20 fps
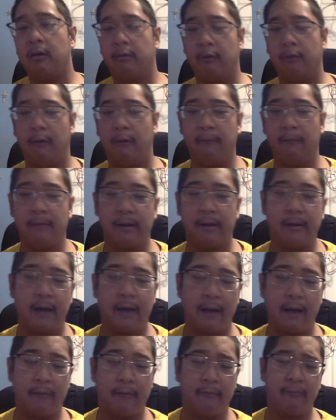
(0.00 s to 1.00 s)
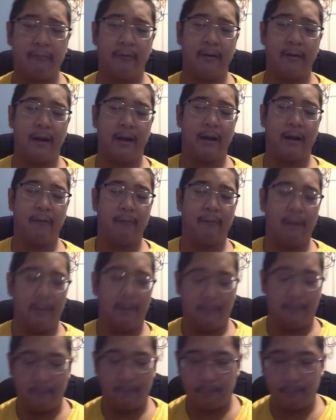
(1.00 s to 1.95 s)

So hopefully you guys enjoy that as well.